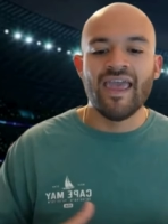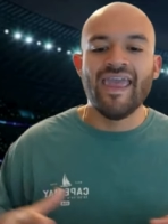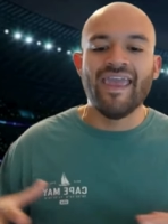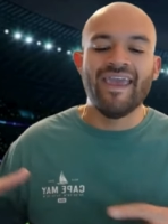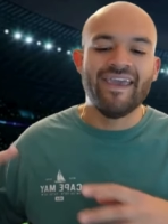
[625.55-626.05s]

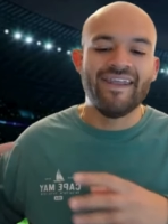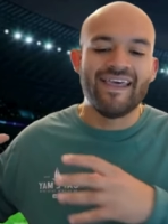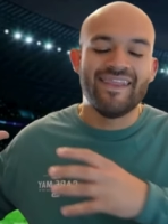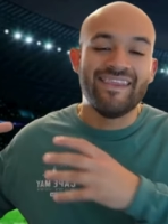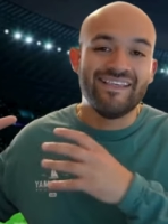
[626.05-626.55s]
and
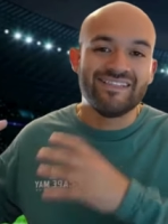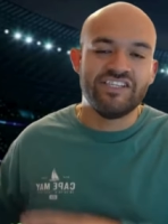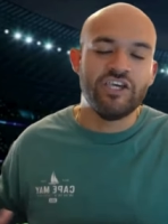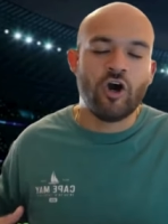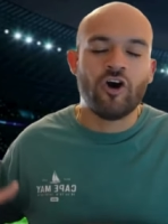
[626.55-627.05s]
the
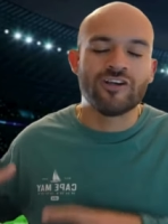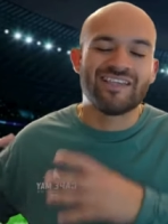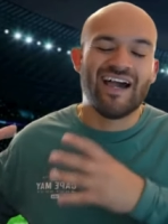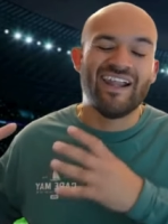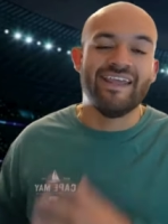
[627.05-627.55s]
Seahawks
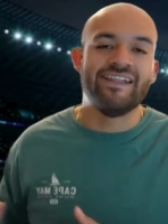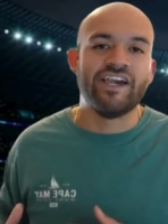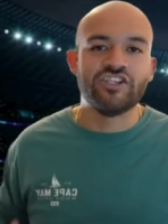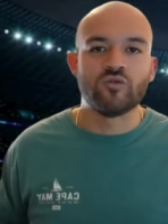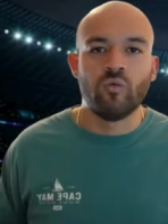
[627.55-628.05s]
got a
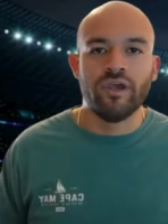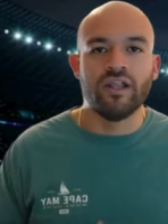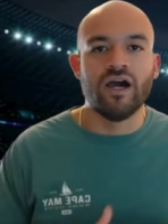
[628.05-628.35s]
nice win